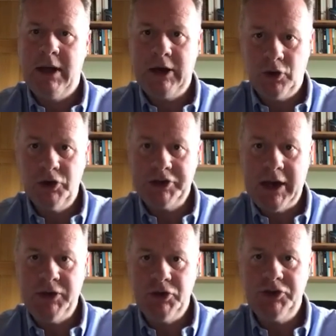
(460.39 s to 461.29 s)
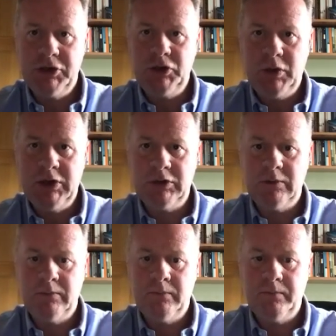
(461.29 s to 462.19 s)
and he understands your
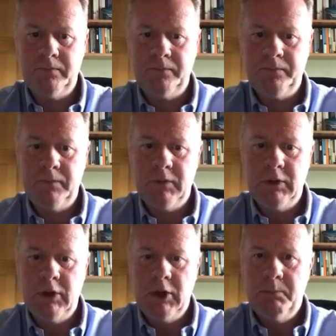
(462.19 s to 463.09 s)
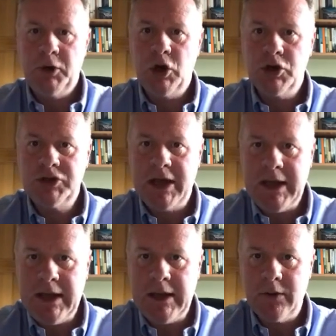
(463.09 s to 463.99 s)
situation. Because
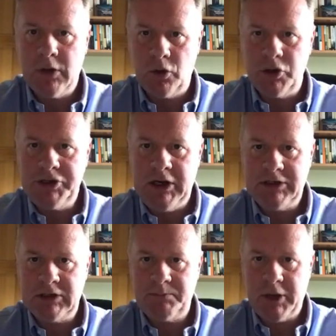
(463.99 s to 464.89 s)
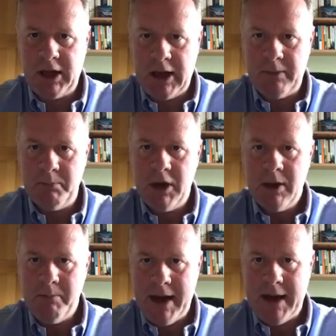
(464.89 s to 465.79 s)
he, the Lord Jesus, became
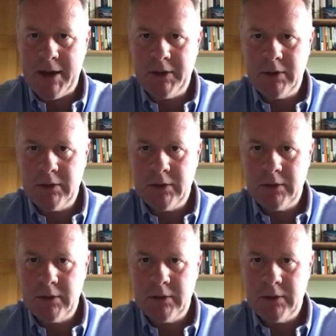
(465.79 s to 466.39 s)
man,